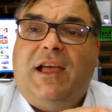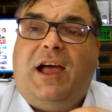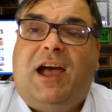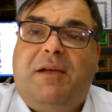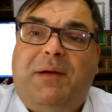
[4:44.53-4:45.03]

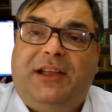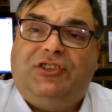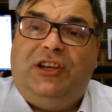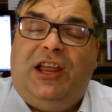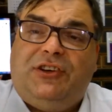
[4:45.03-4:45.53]
I'm
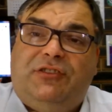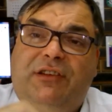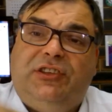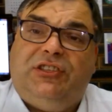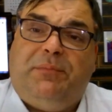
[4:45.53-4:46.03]
Archie
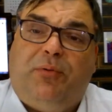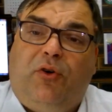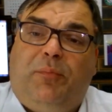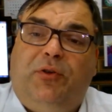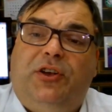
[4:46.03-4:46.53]
Luxury. This is the
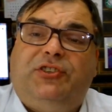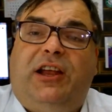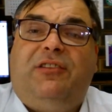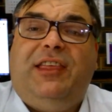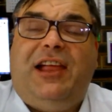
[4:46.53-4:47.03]
Paul Pluto
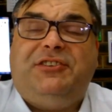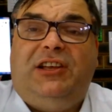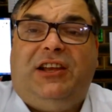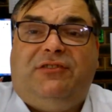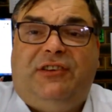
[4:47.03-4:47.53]
channel, the Archie
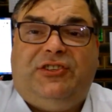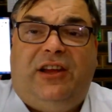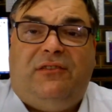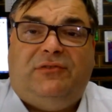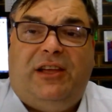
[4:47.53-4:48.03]
Luxury
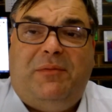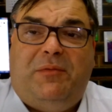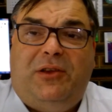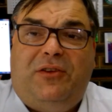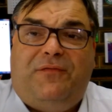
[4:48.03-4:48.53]
channel. Tell me
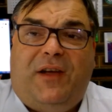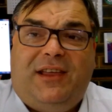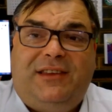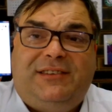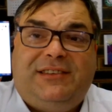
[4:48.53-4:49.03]
what you
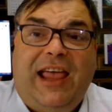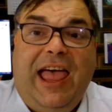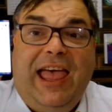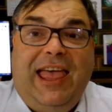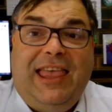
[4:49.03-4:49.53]
fuckers
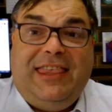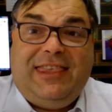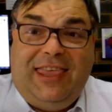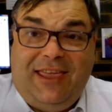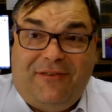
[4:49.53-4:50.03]

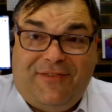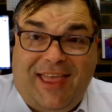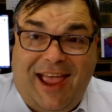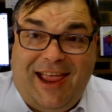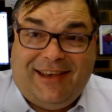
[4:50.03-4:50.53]
think of
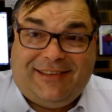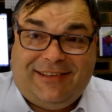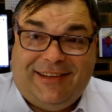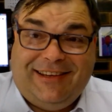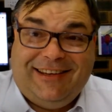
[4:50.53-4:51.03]
that.